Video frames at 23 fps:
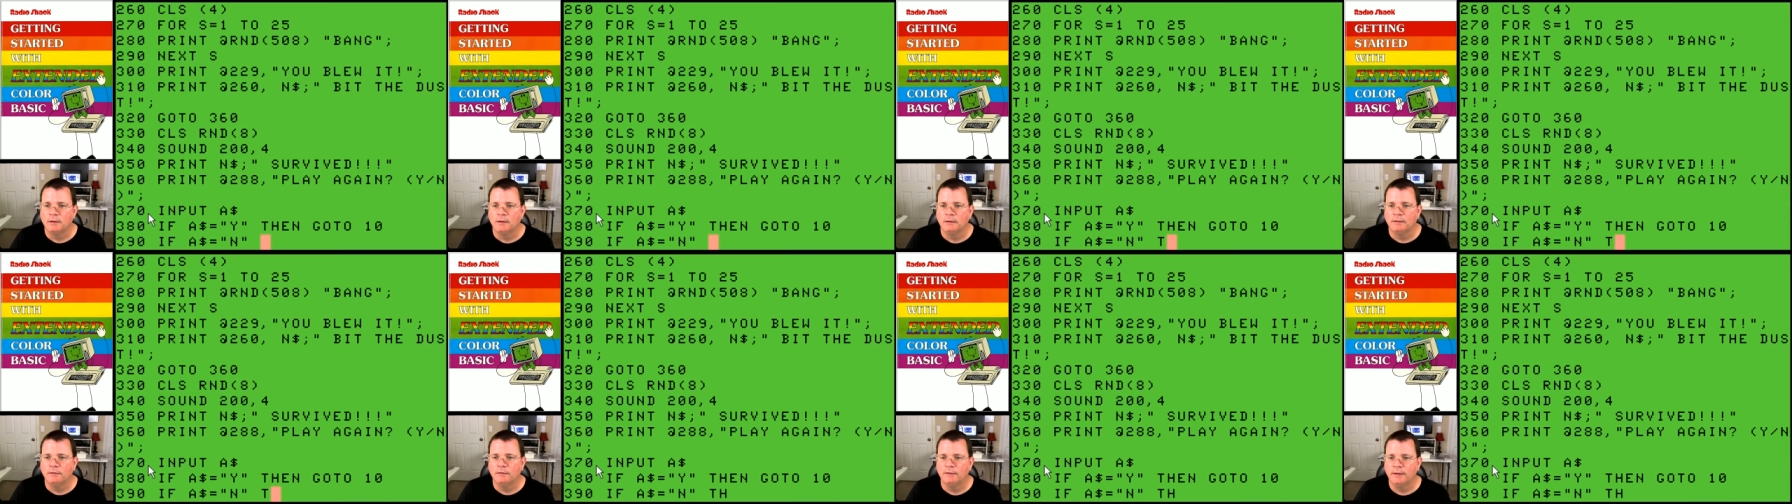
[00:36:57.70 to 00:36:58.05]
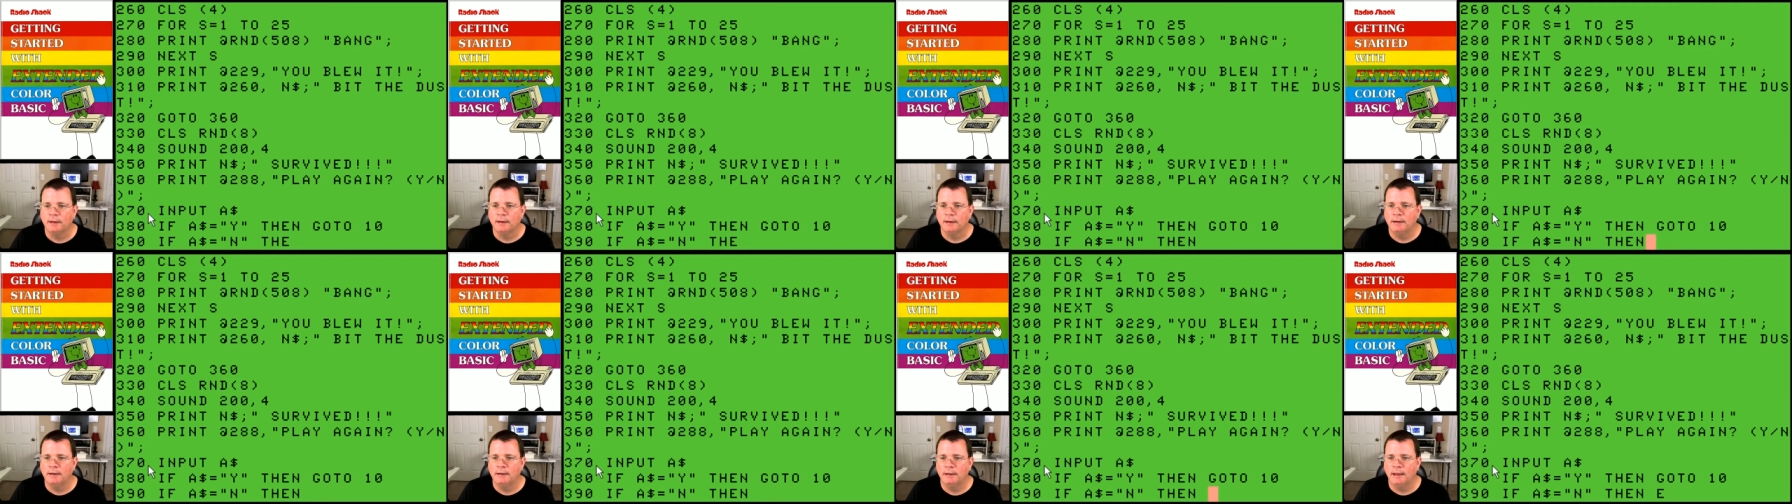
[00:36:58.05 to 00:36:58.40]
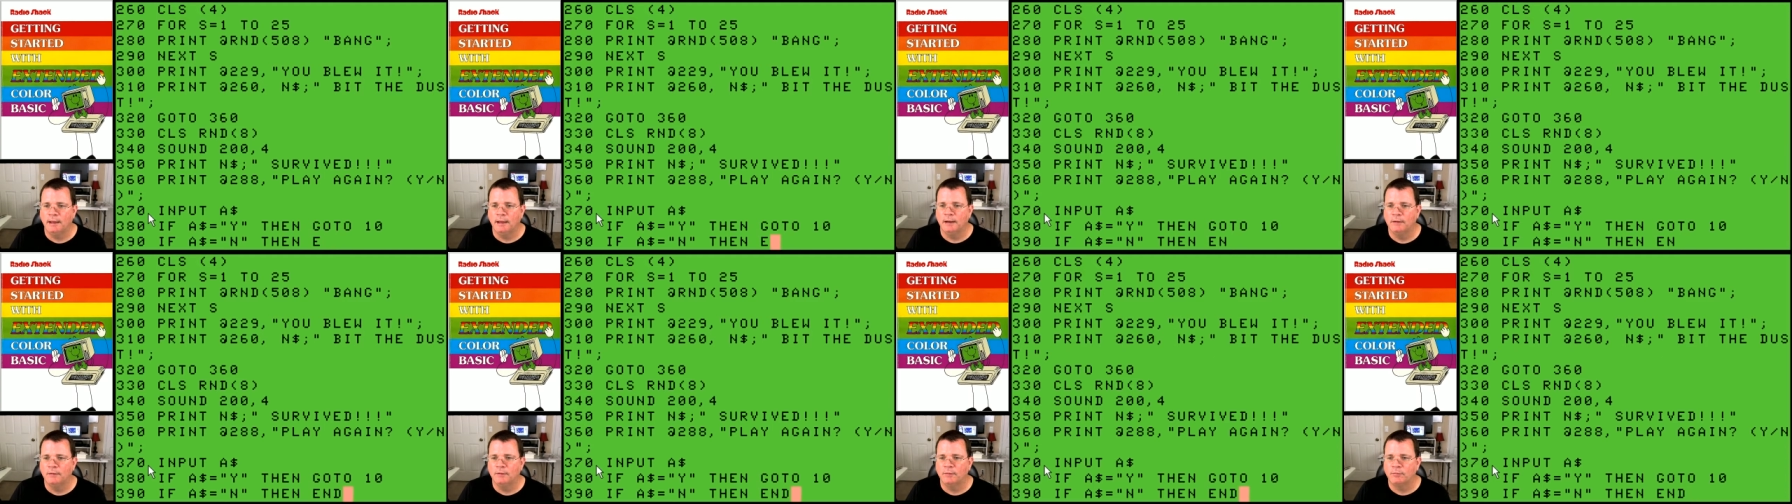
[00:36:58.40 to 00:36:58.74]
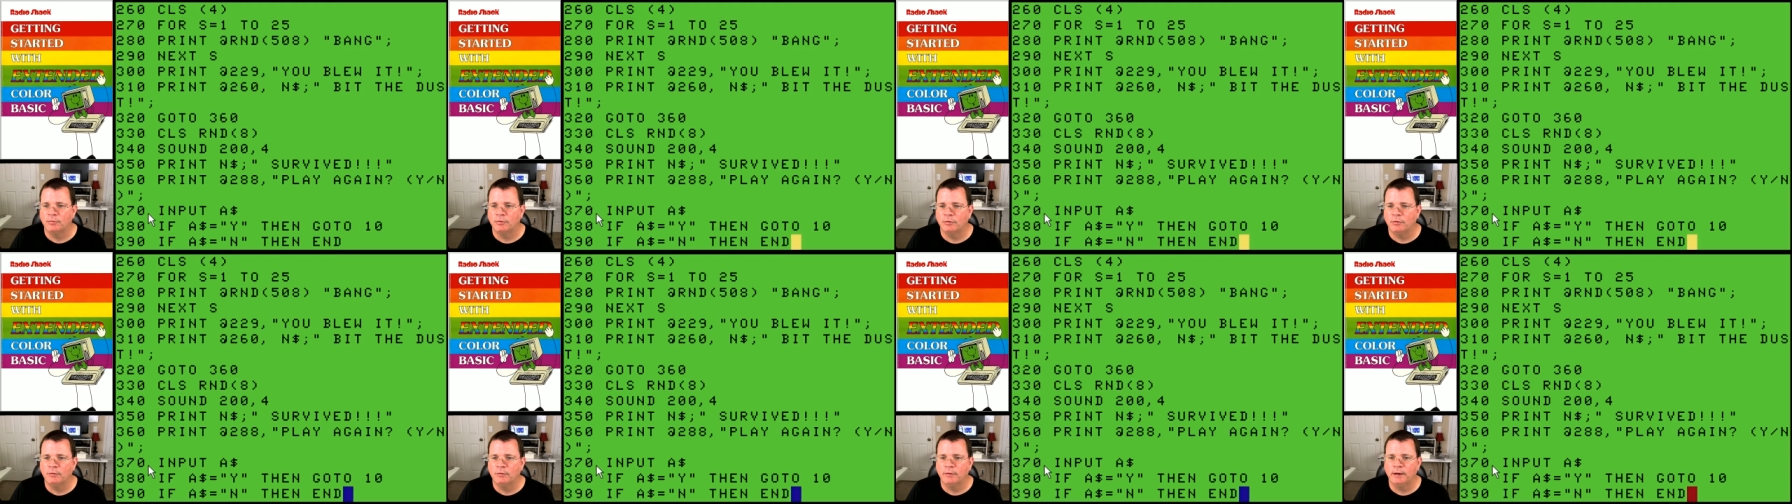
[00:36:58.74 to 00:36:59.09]
then end the
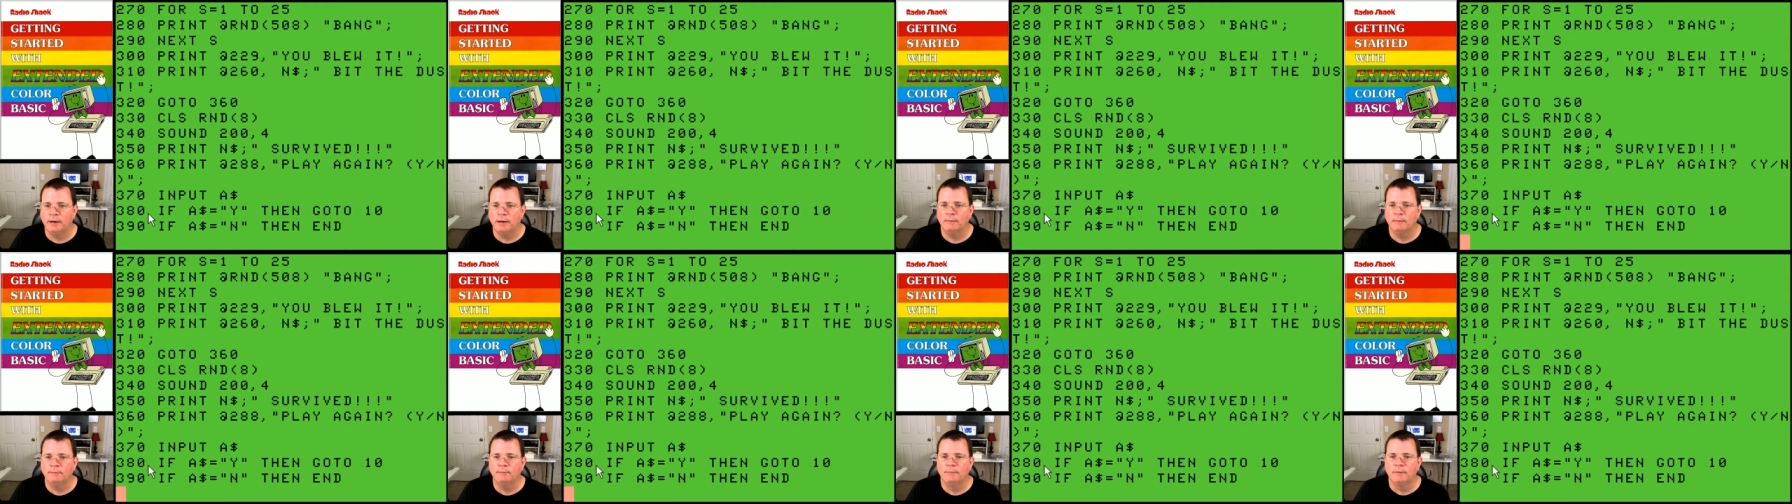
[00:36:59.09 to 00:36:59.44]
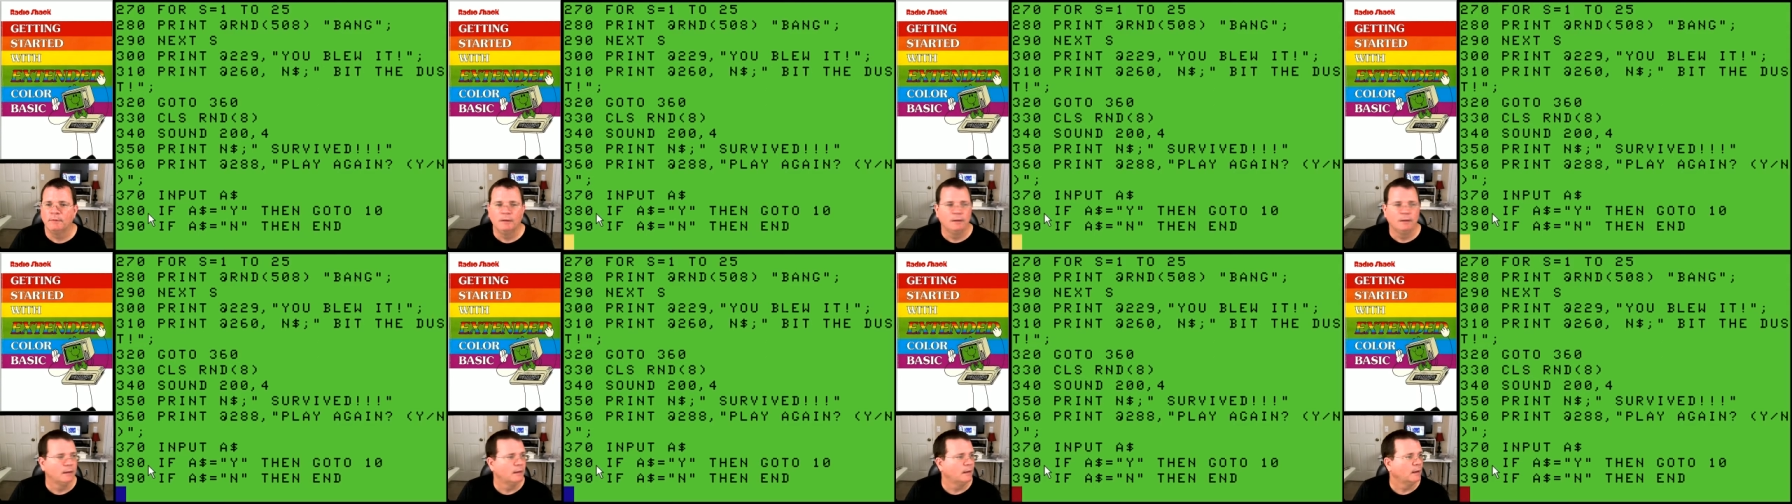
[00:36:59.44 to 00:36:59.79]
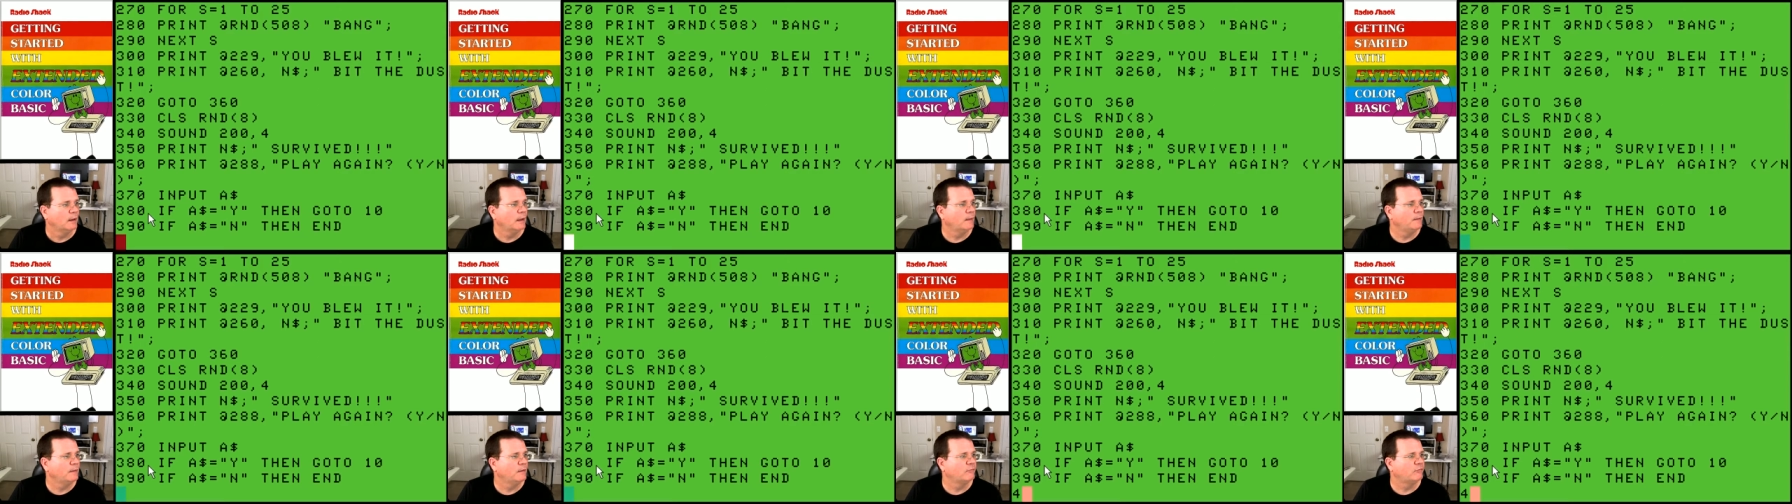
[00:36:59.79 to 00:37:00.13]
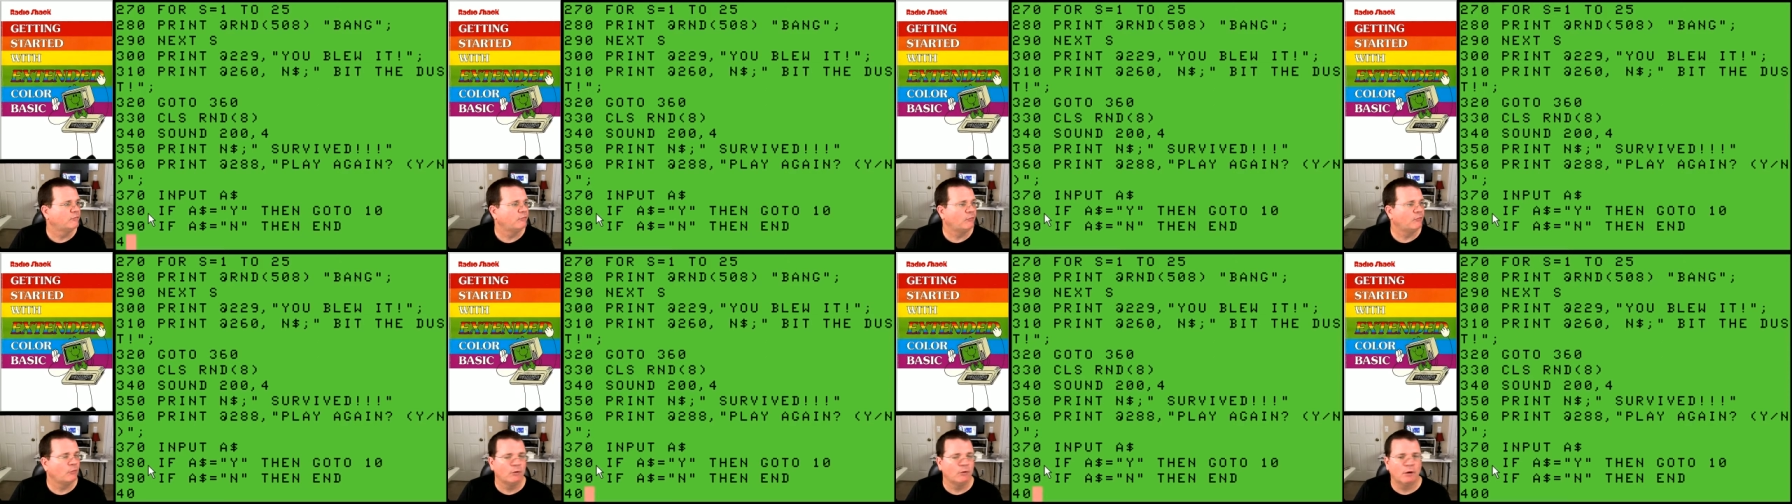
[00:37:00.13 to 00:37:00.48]
program. And then
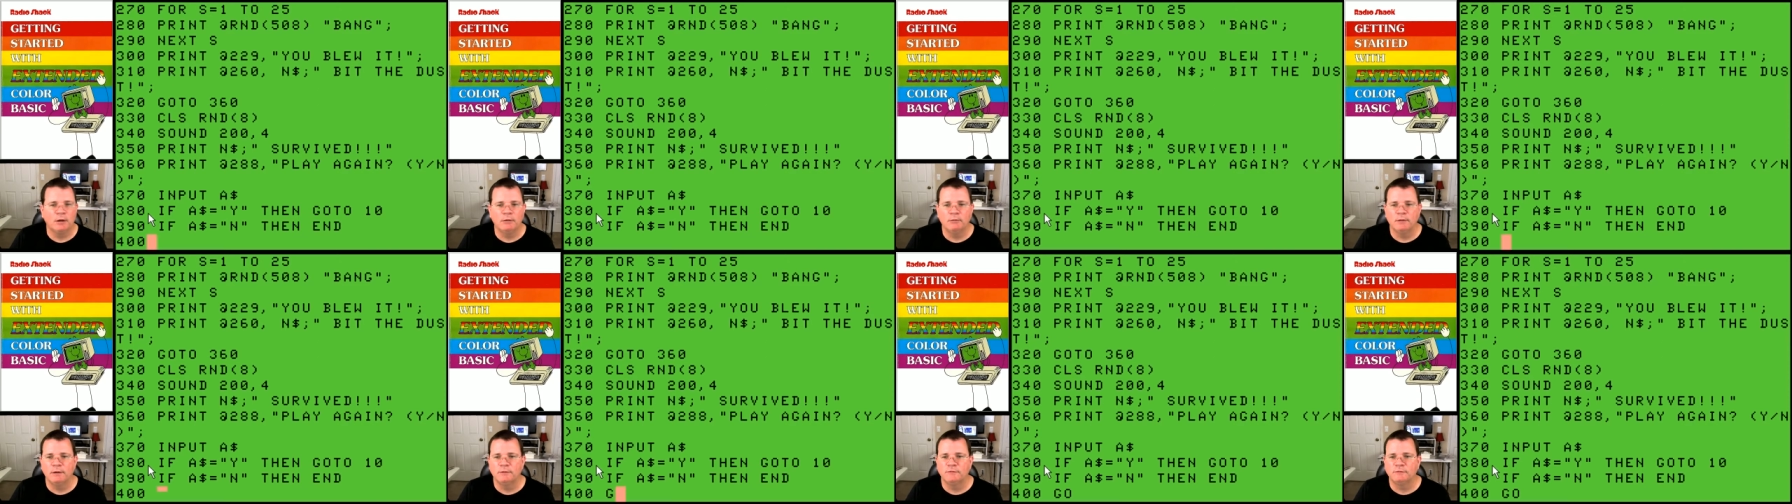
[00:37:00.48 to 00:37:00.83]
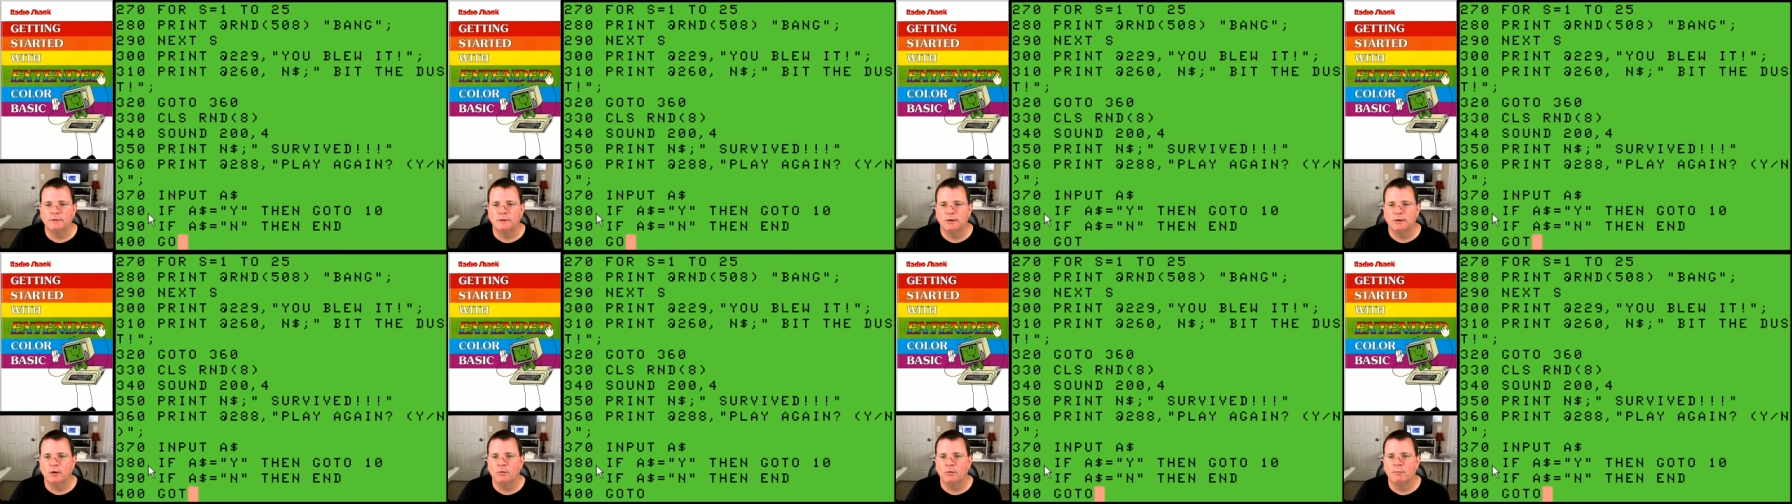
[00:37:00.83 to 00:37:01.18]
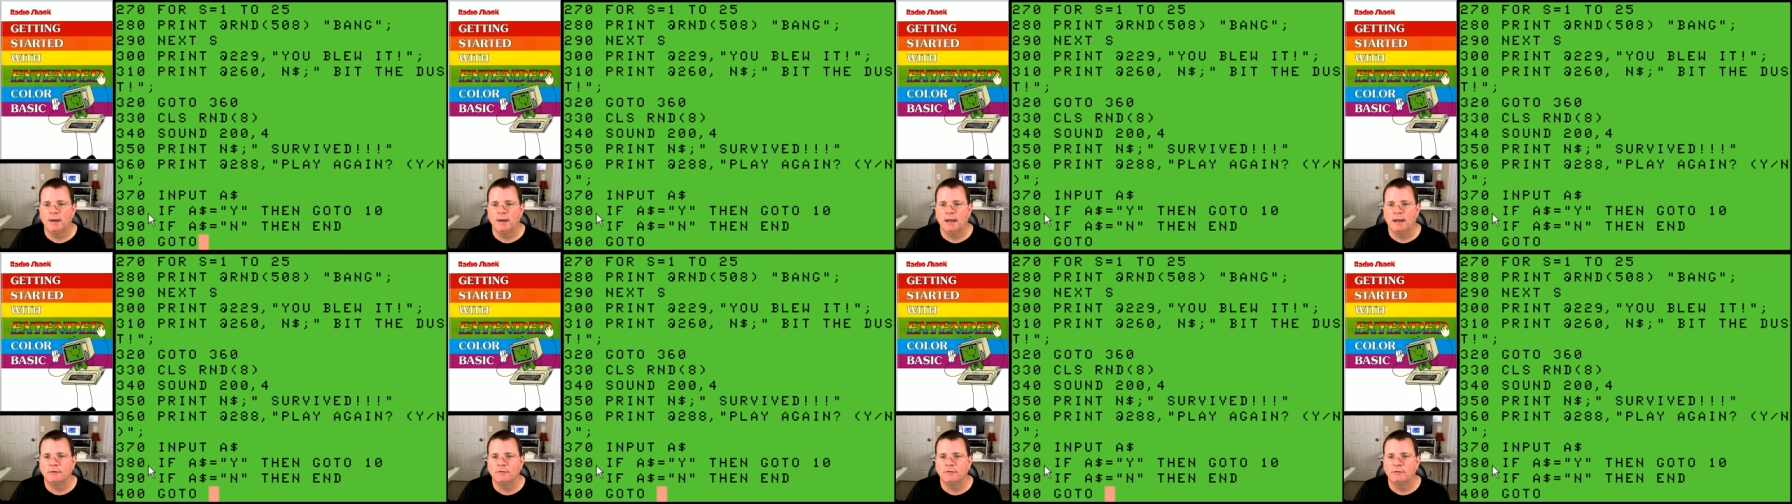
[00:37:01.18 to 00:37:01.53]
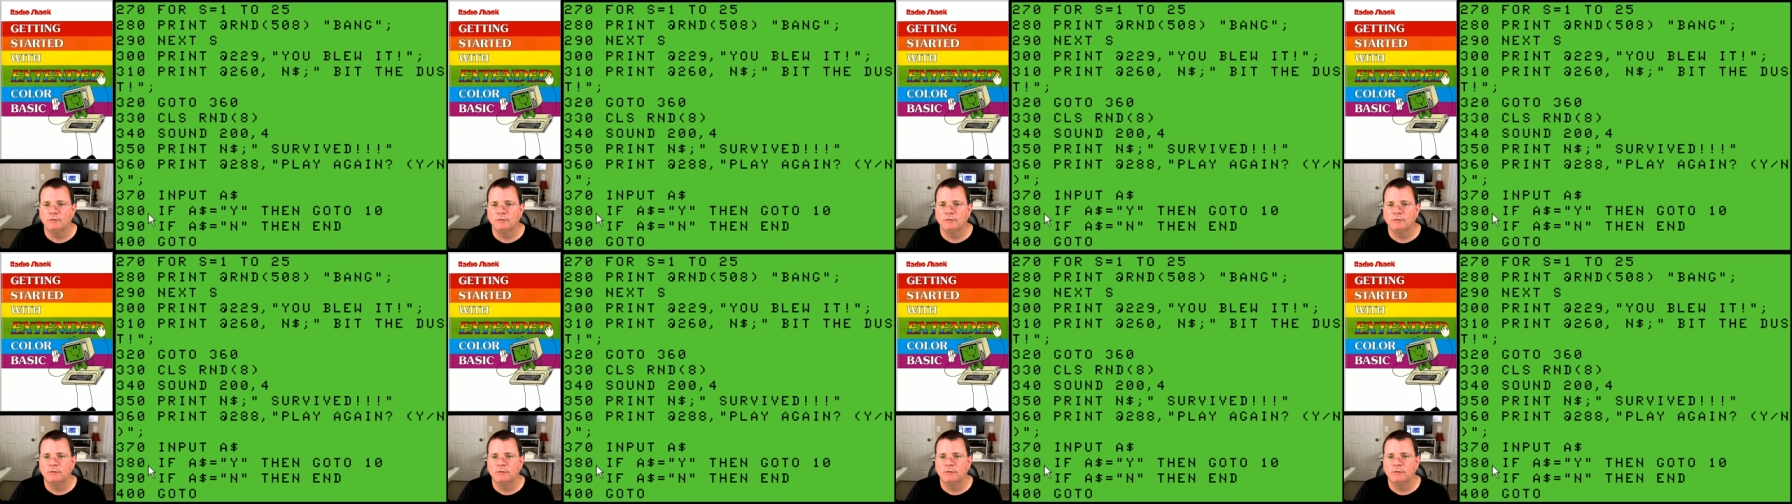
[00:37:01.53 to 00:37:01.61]
400 is going to go back